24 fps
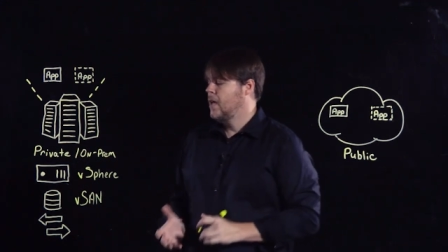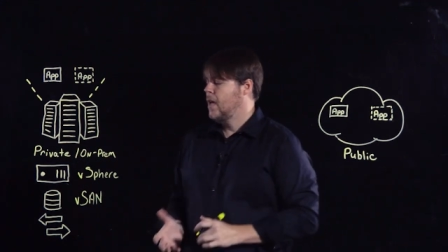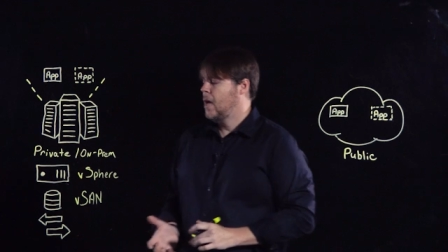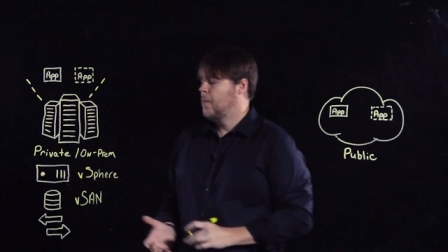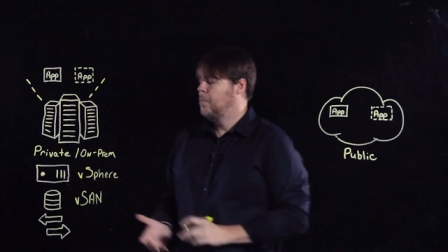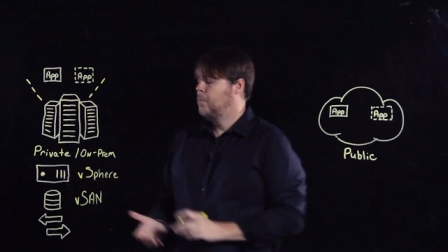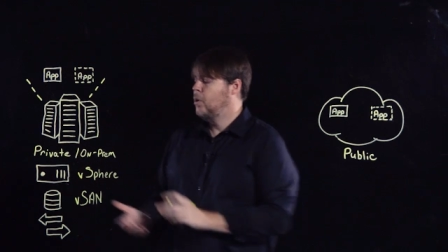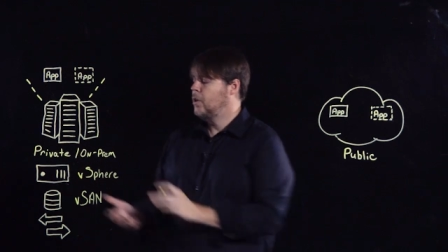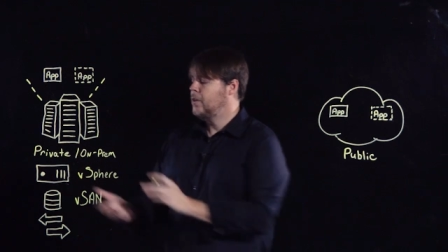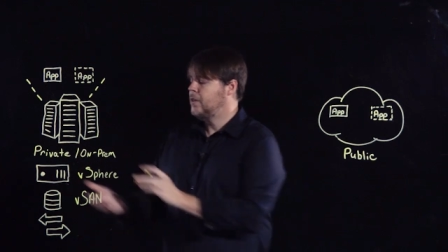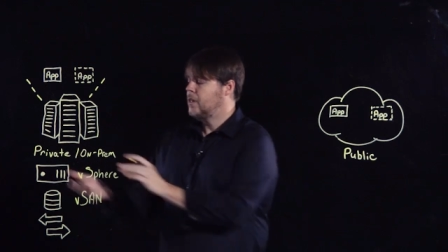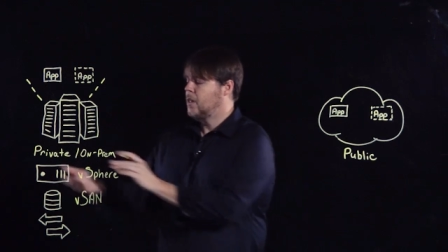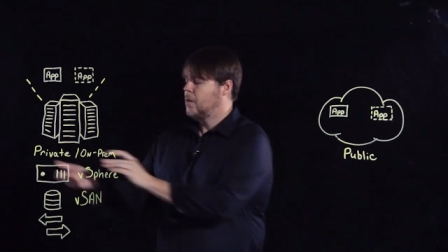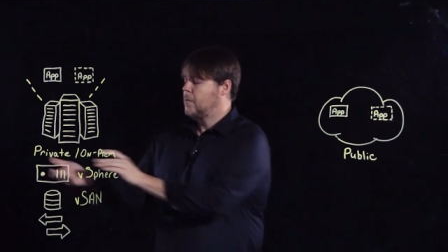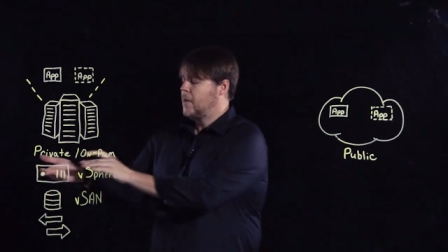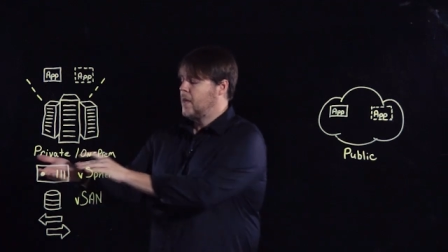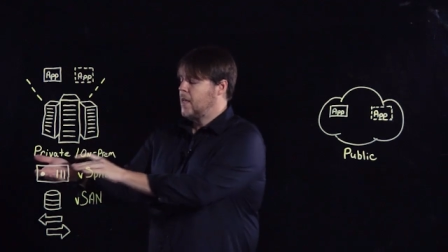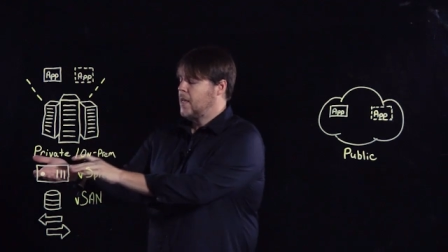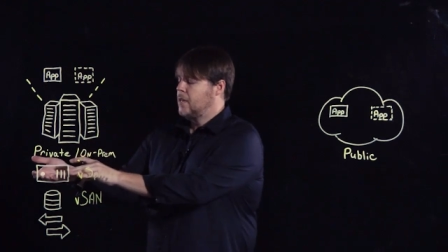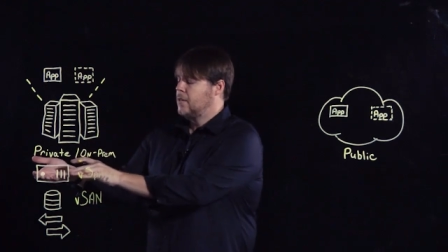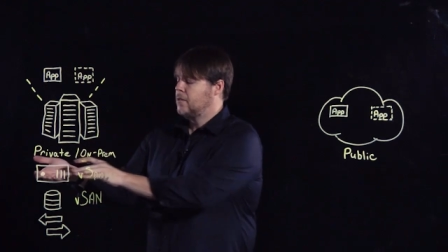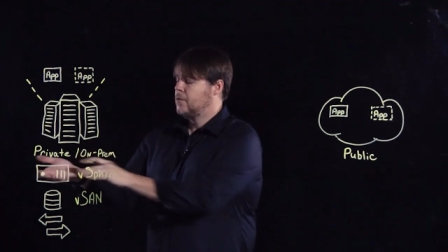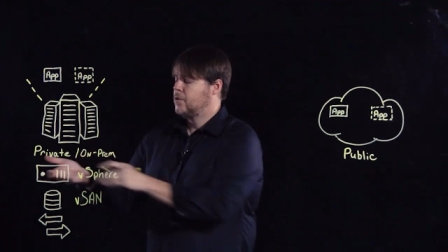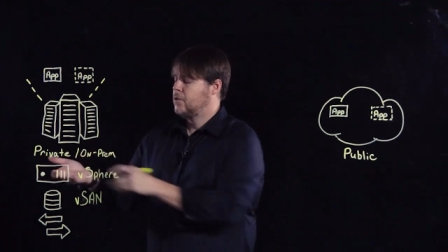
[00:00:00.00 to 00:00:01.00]
and put them
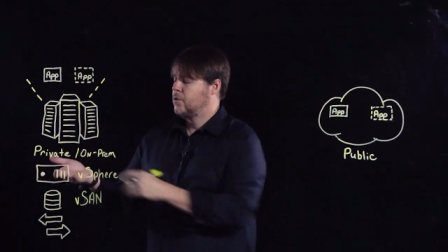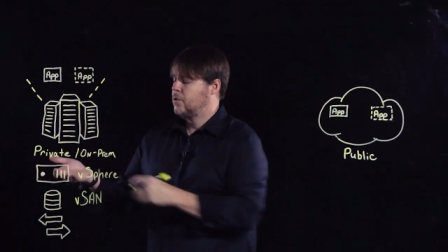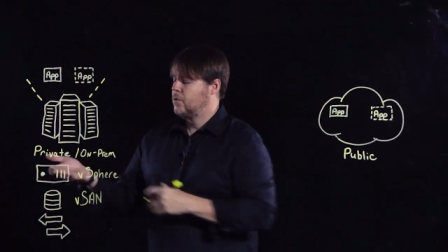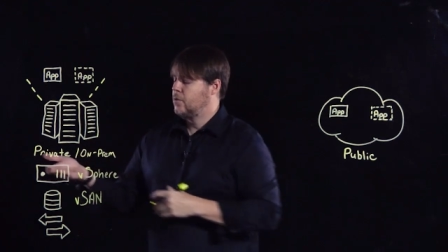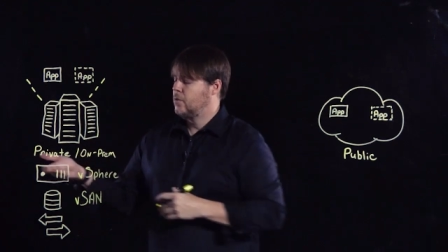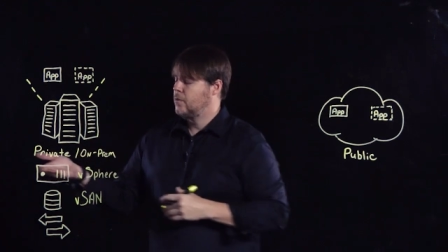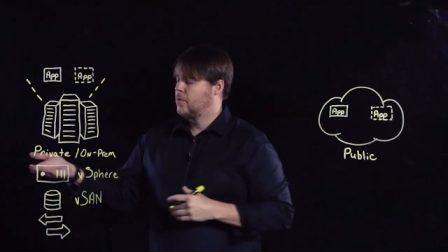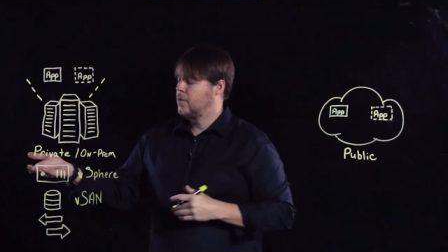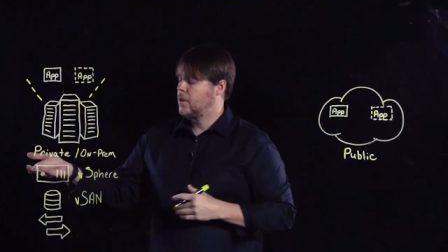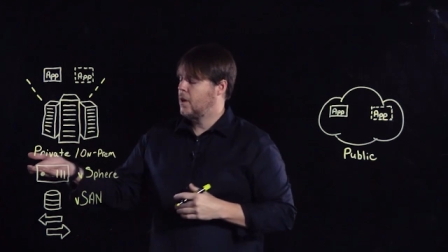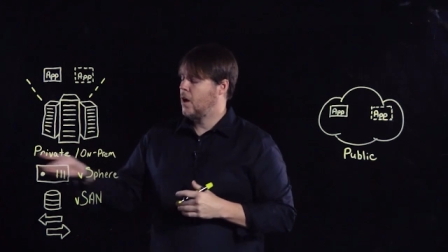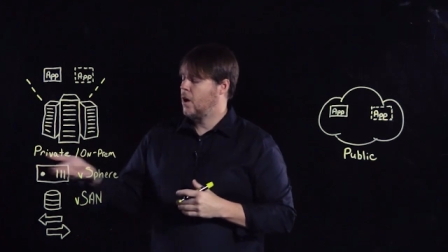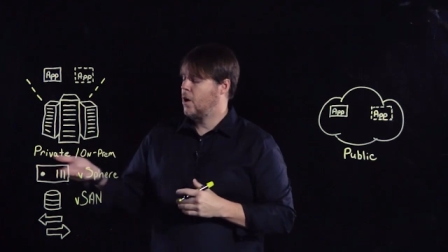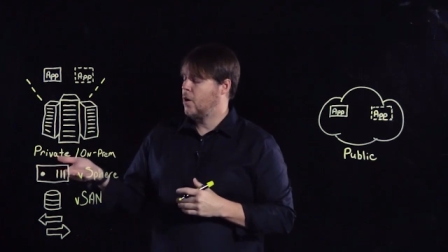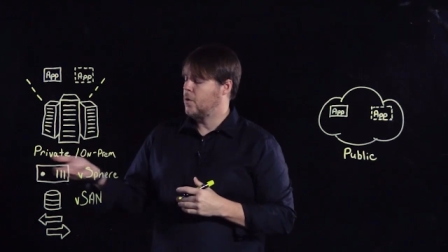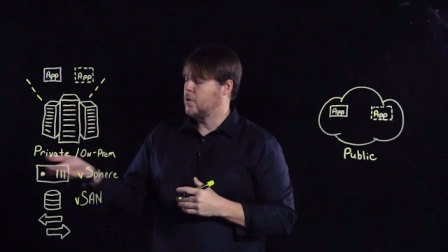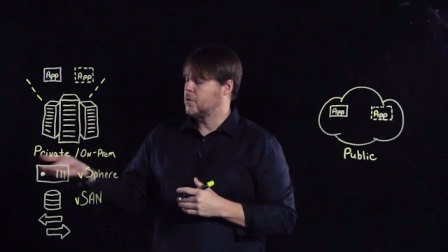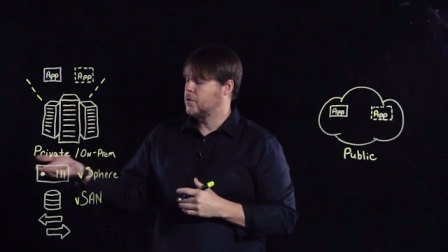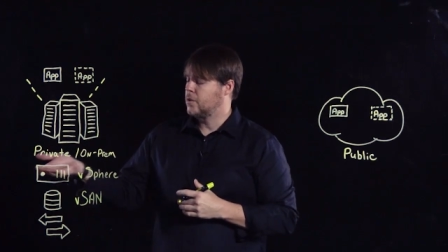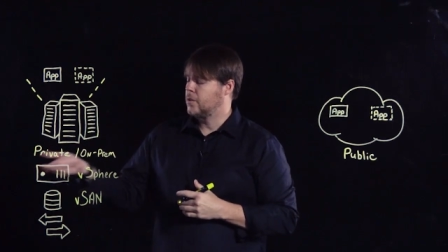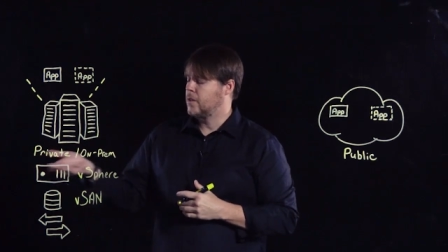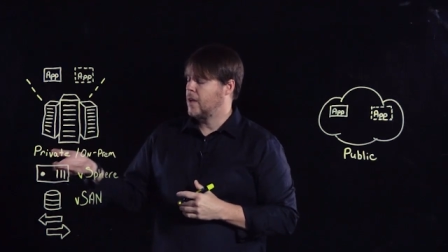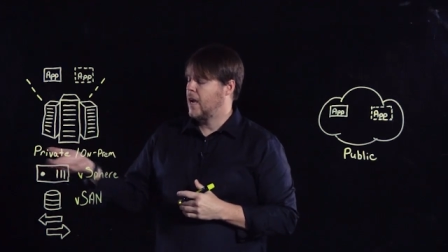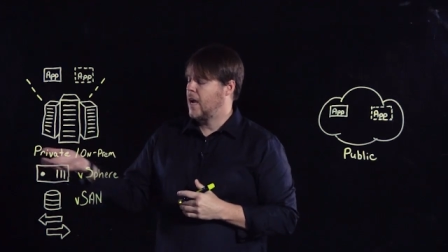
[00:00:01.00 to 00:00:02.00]
into the
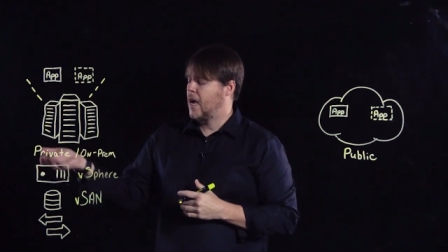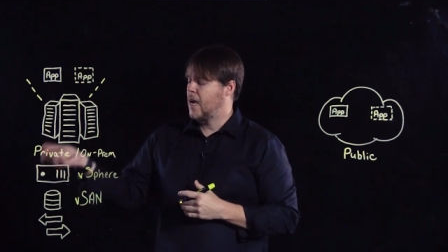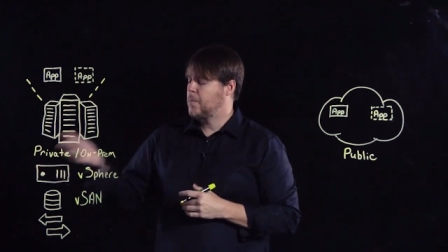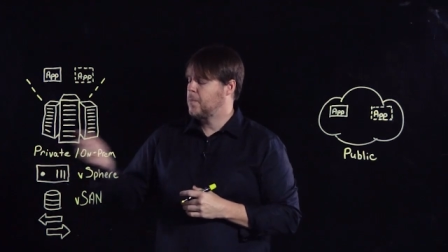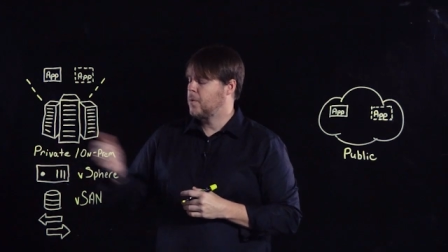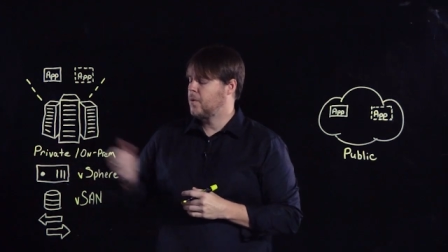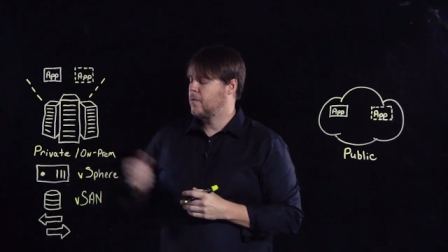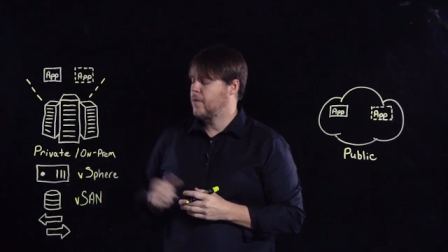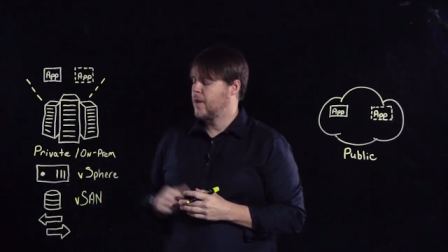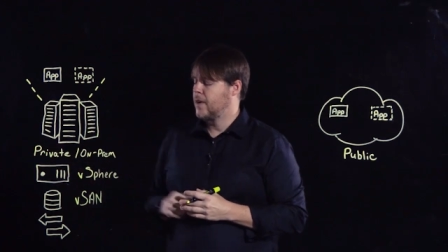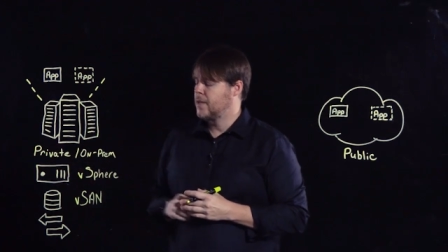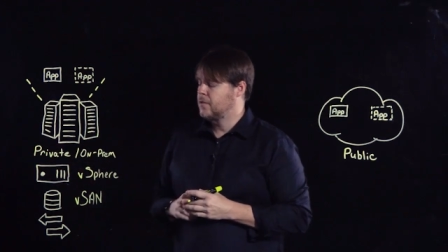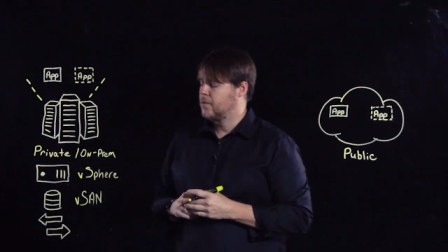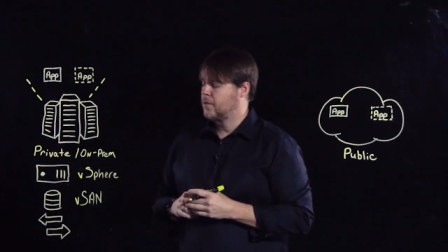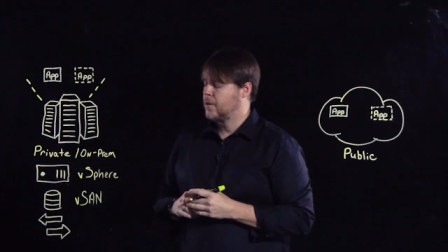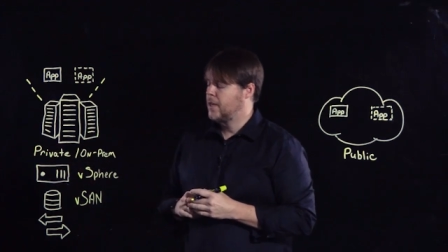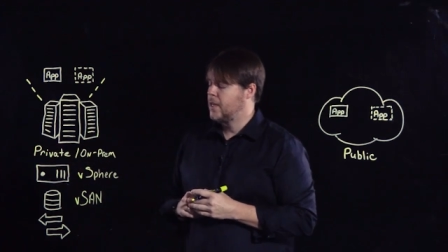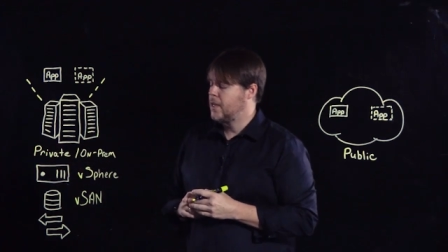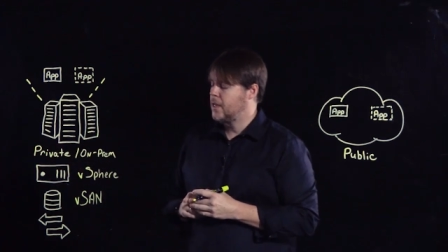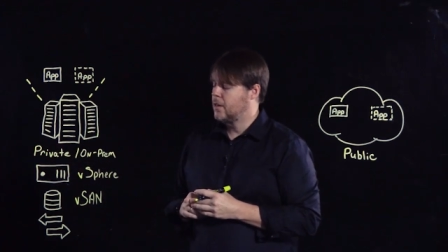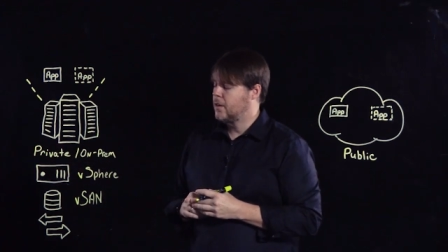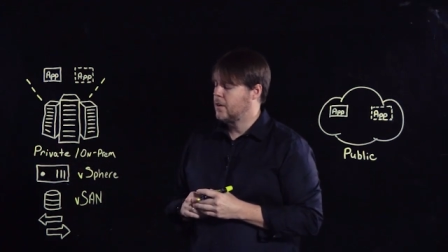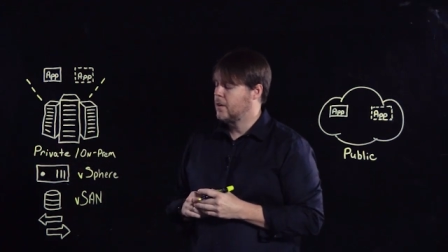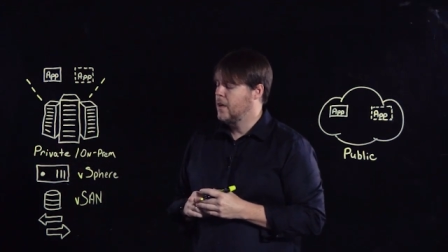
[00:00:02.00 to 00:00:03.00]
host or the hypervisor
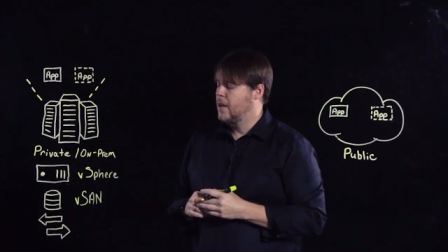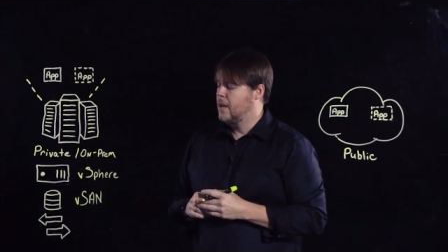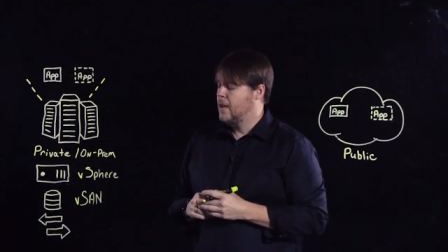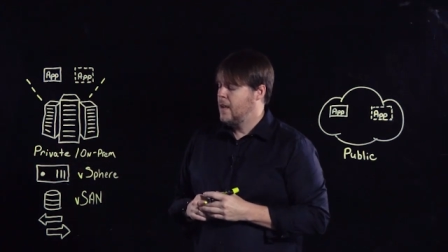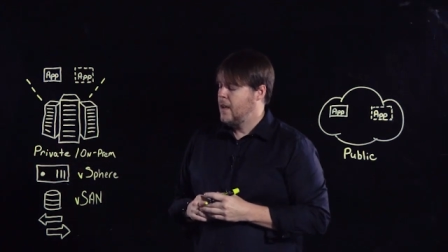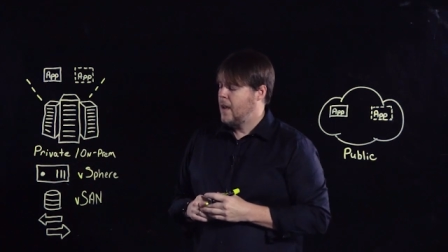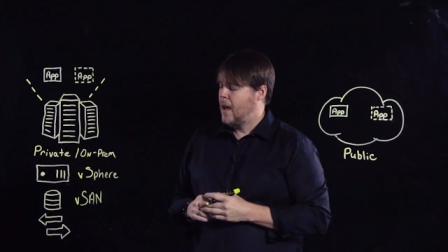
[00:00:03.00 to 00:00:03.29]
here